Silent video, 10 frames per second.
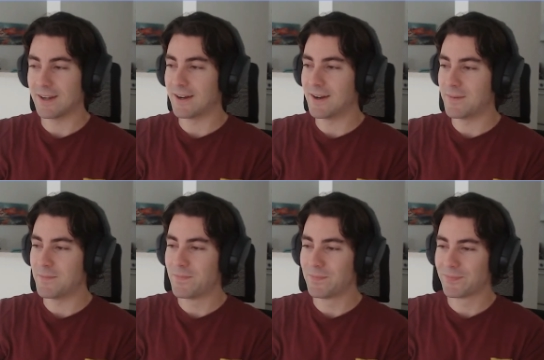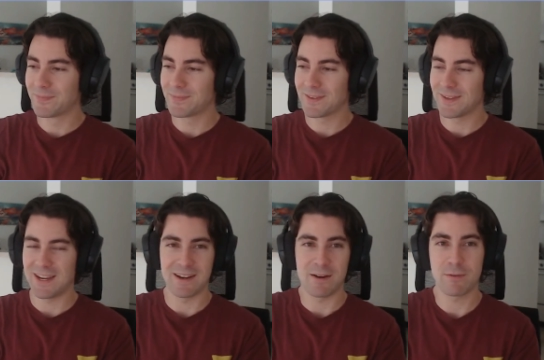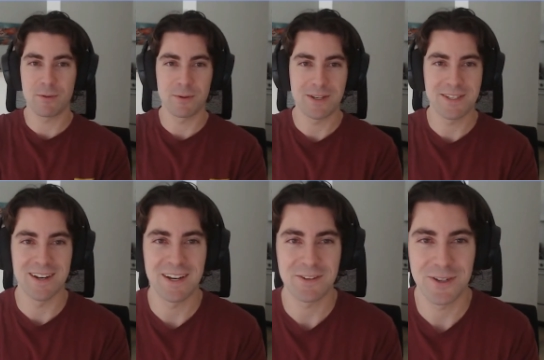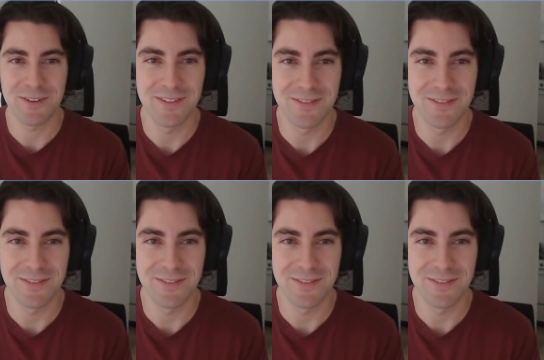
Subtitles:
Now everyone wants an electric